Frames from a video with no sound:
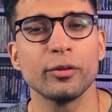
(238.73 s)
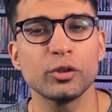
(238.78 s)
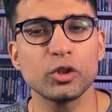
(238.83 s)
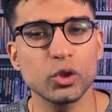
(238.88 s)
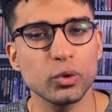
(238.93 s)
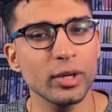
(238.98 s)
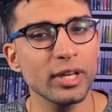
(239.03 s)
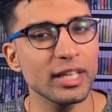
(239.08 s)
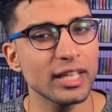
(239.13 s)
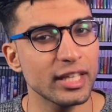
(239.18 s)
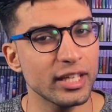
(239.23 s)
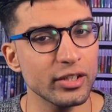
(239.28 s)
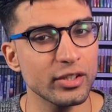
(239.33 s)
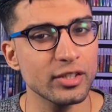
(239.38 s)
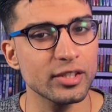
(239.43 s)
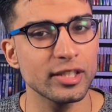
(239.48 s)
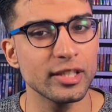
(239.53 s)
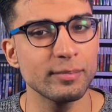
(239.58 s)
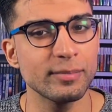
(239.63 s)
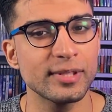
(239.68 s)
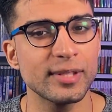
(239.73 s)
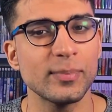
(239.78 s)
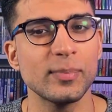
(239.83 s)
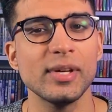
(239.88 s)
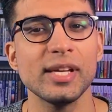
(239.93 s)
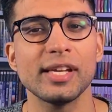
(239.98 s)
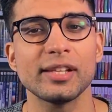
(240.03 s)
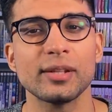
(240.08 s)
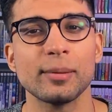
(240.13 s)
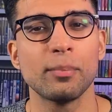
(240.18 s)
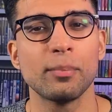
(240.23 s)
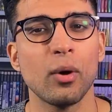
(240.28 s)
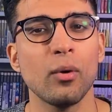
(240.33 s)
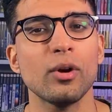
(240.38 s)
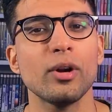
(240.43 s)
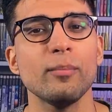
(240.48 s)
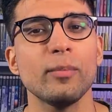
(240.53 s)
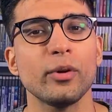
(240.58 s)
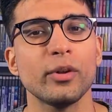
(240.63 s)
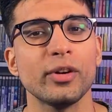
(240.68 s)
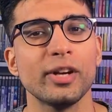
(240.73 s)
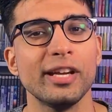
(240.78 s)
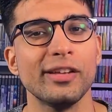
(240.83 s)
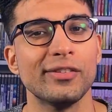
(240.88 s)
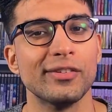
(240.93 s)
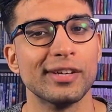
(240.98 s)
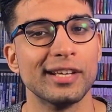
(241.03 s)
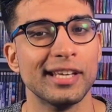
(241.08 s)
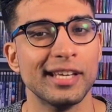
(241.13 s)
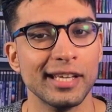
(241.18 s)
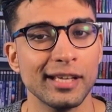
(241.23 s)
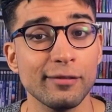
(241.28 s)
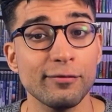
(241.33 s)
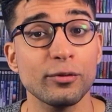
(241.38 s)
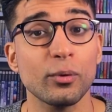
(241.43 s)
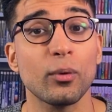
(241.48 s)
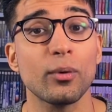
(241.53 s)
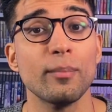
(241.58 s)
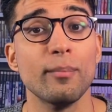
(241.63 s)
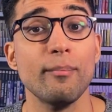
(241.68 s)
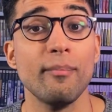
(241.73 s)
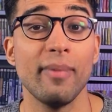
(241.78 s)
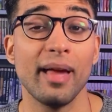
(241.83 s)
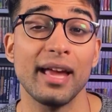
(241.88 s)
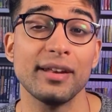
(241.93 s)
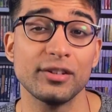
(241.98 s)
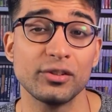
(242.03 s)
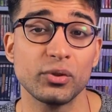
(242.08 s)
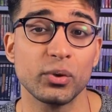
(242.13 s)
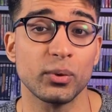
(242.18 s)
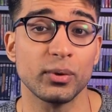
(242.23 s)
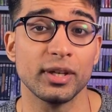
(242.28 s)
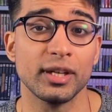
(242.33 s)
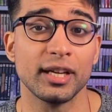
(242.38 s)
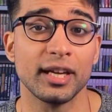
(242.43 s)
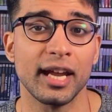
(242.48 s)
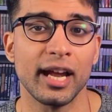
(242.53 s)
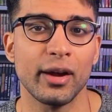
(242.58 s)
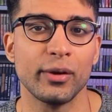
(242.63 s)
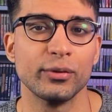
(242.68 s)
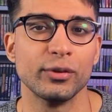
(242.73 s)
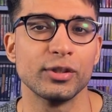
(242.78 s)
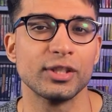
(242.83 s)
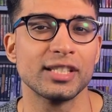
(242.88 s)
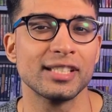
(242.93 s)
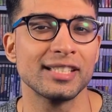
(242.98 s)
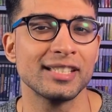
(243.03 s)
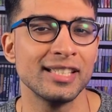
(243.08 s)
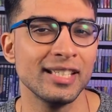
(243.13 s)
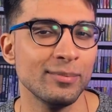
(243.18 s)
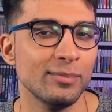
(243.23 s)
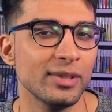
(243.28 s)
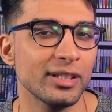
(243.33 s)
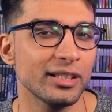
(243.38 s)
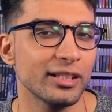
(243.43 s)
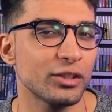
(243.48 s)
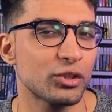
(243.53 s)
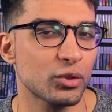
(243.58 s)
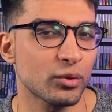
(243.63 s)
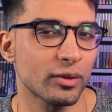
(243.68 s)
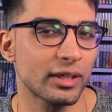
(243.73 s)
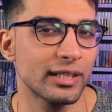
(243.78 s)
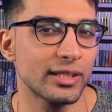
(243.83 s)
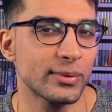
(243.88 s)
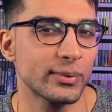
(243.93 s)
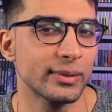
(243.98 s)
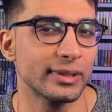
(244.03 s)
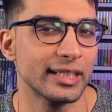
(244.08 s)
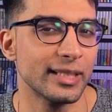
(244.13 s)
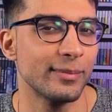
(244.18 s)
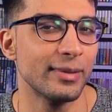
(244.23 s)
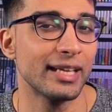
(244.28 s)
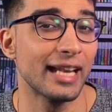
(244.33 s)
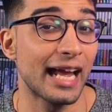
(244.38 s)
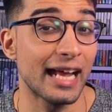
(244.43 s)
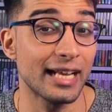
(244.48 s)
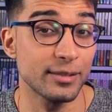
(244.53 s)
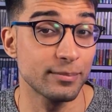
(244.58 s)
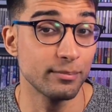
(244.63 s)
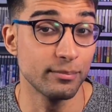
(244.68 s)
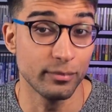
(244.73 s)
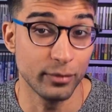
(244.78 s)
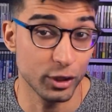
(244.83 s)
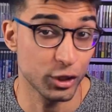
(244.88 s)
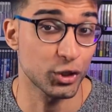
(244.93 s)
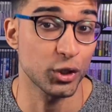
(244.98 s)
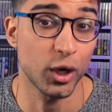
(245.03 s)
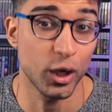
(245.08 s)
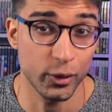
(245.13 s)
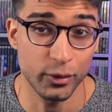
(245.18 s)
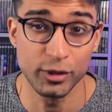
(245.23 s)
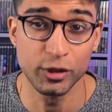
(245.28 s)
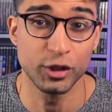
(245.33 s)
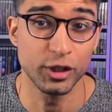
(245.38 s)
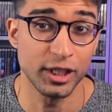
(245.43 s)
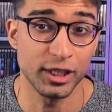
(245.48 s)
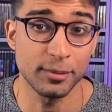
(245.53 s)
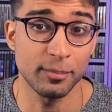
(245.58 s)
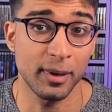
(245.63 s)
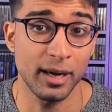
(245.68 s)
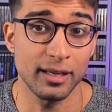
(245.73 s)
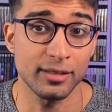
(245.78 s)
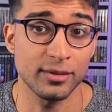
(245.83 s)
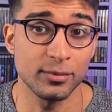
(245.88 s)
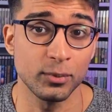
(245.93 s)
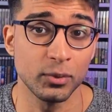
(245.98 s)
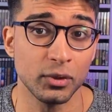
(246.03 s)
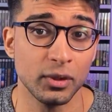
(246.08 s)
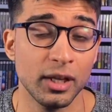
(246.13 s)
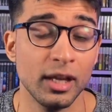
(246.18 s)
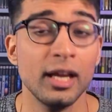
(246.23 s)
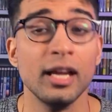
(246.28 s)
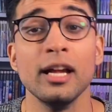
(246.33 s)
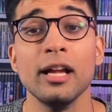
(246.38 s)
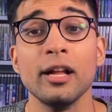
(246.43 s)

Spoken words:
The trend here seems to be Pokemon are either gift or mandatory encounters, seemingly trying to eliminate as much RNG as possible.